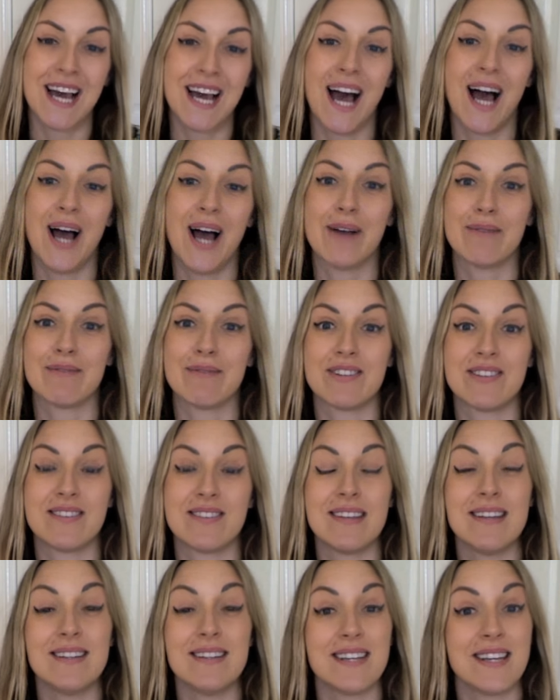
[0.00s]
um, to
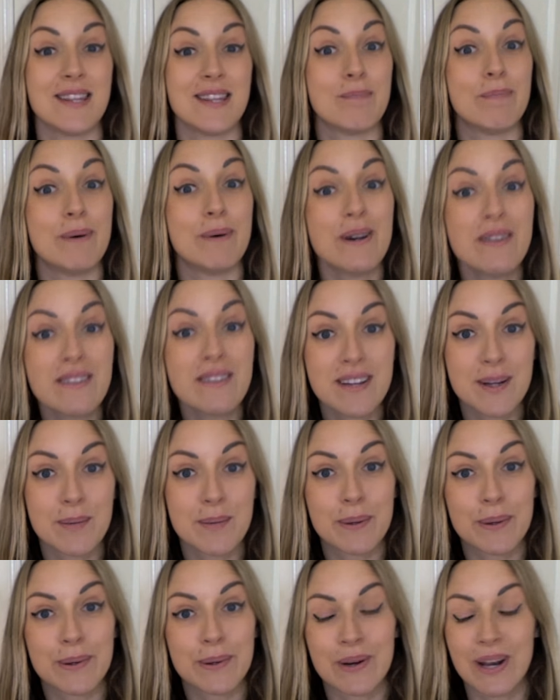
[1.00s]
sit in the
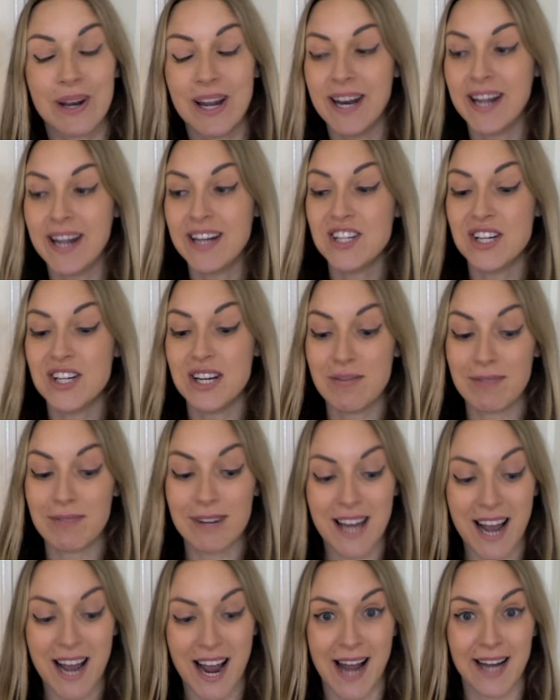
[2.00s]
birthing pool and actually
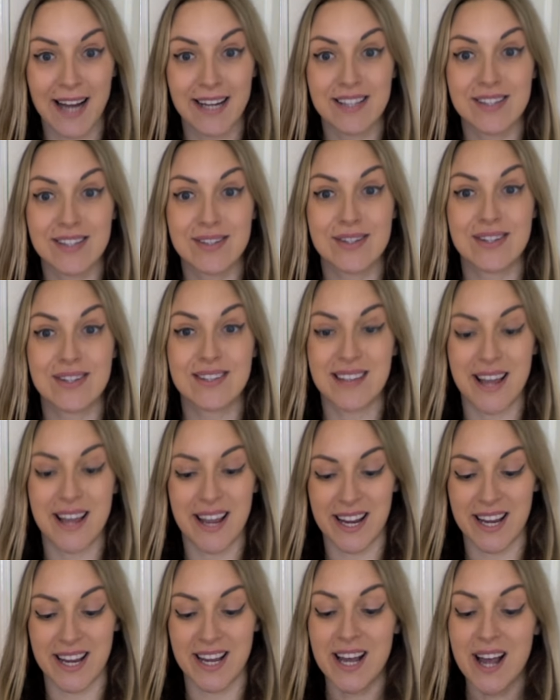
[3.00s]
relax, to
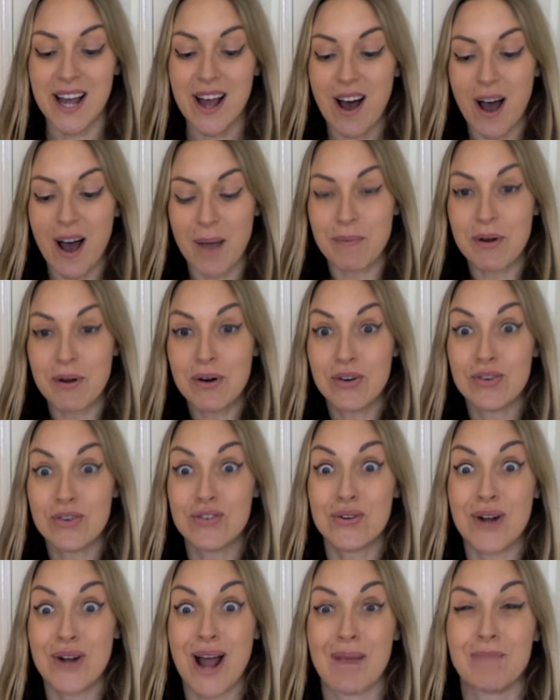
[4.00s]
say, I'm not
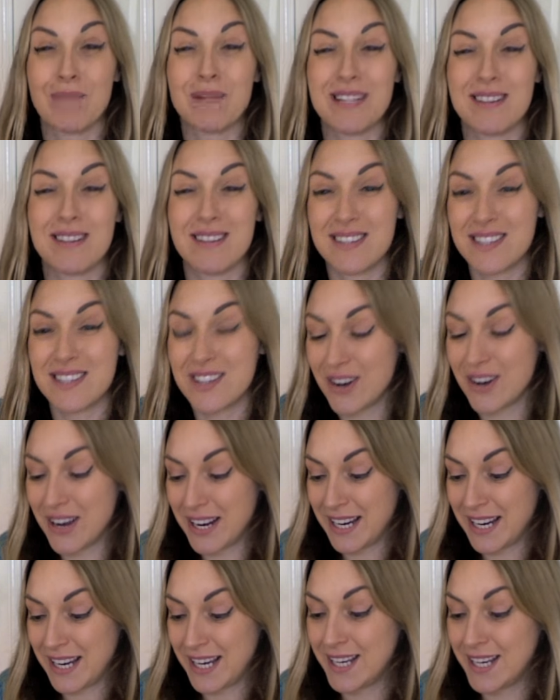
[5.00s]
trapped in this
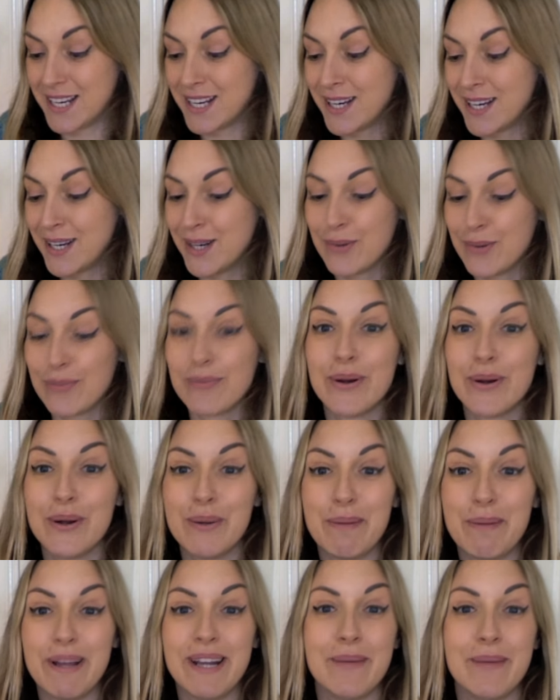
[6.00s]
tiny
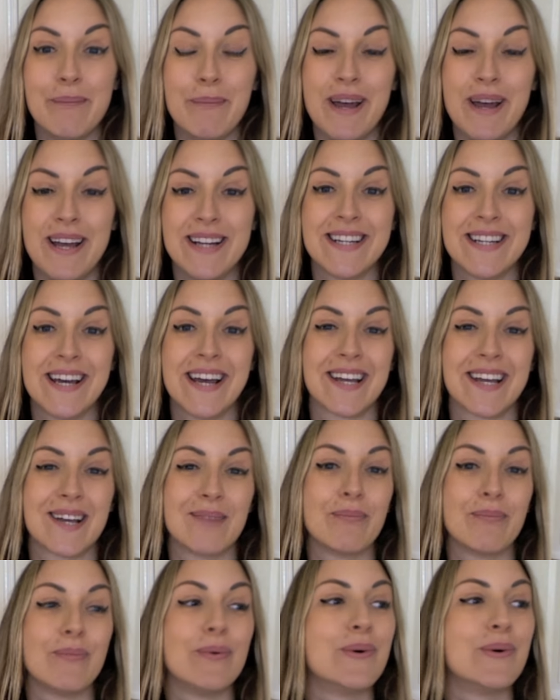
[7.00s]
room in a bed. I
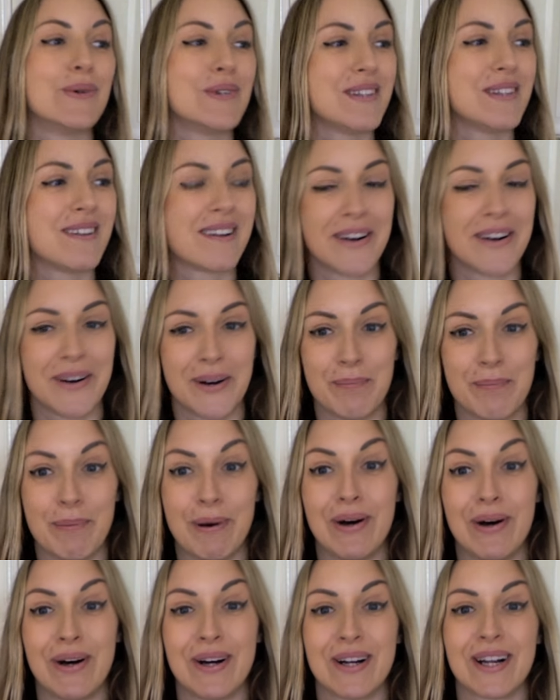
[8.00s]
can walk to the car
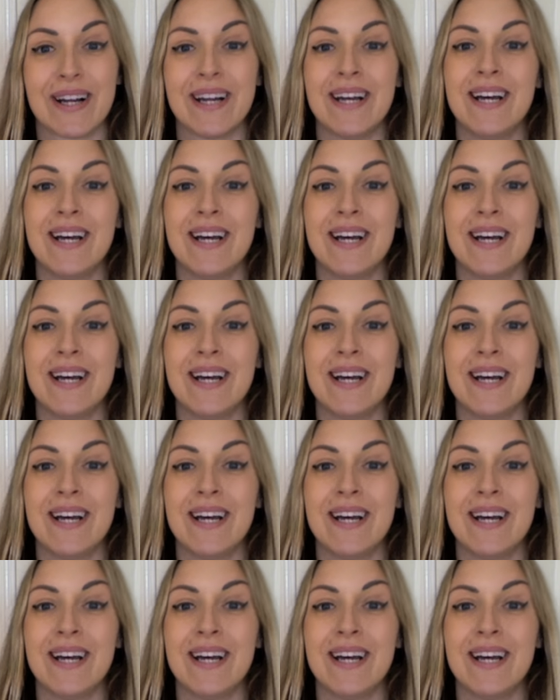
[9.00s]
park.